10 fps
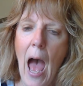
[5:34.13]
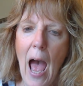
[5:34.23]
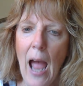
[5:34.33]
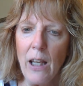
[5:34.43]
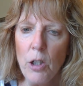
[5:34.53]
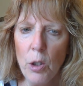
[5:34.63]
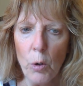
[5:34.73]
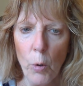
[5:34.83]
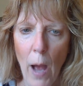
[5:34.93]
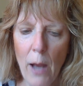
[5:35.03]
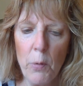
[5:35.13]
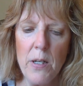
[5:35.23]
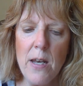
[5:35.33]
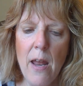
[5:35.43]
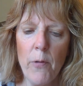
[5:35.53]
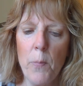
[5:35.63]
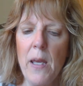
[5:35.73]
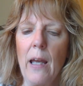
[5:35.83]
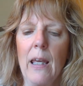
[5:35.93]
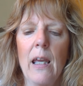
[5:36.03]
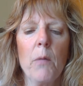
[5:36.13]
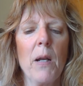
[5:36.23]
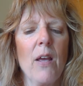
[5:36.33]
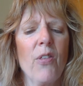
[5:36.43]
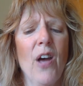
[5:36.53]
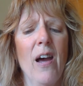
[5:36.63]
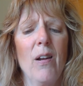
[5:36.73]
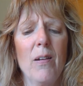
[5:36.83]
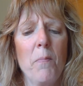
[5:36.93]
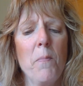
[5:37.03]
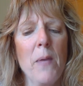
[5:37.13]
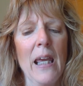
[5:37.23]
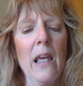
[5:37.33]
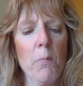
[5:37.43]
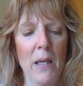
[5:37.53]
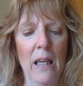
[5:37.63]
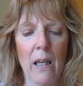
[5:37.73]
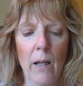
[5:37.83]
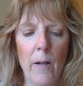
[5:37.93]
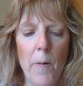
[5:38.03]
I knew I would never be a king, but I thought maybe.